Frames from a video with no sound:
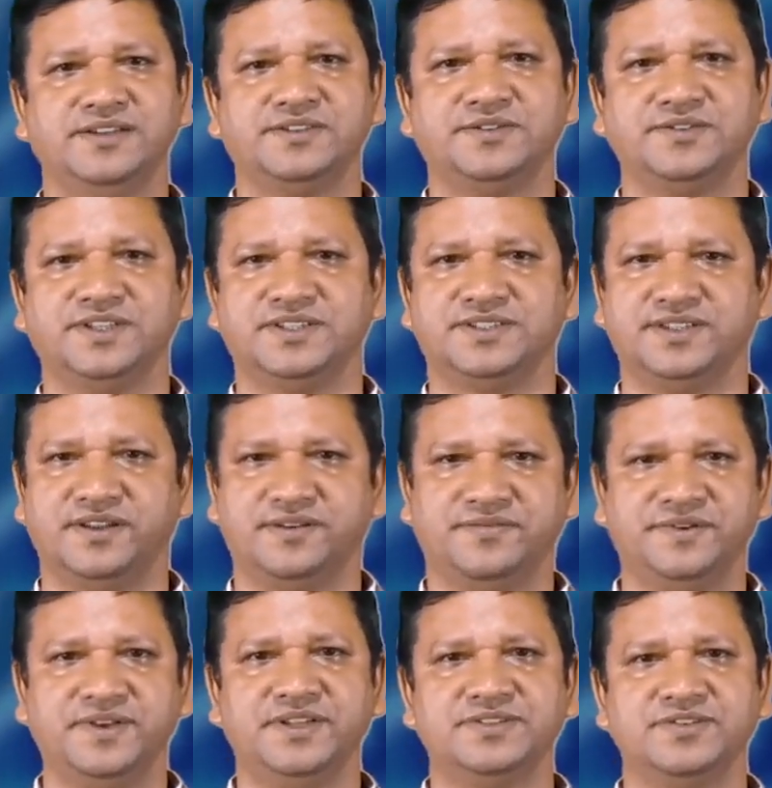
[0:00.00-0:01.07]
to the
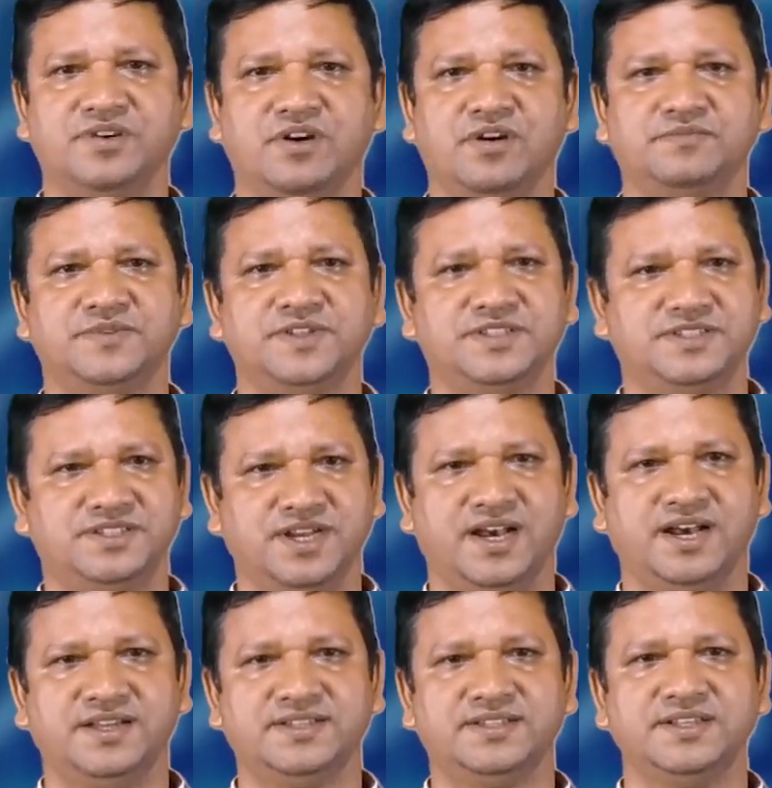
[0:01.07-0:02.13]
surface of the
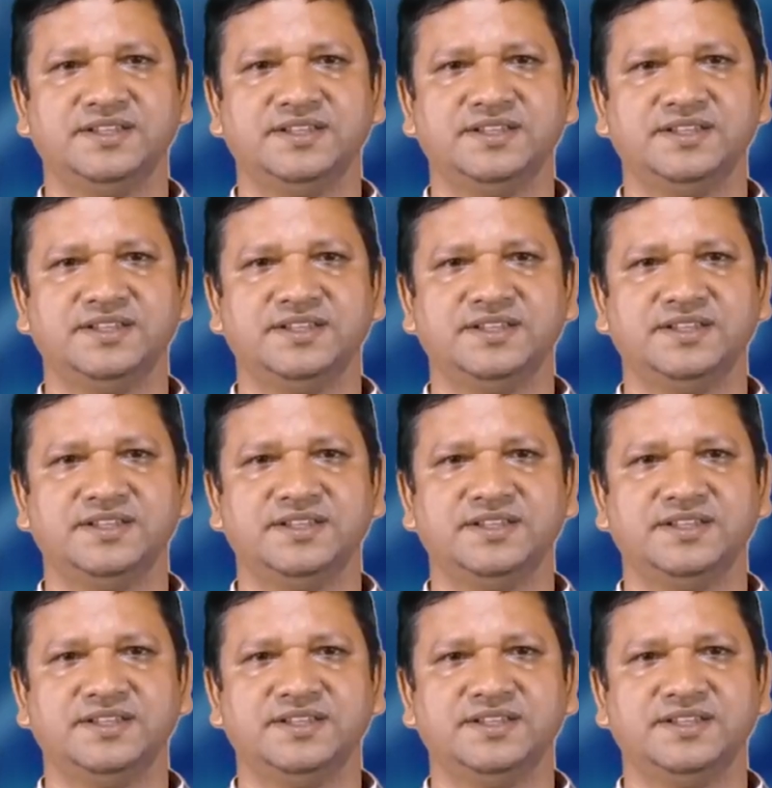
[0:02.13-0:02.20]
charge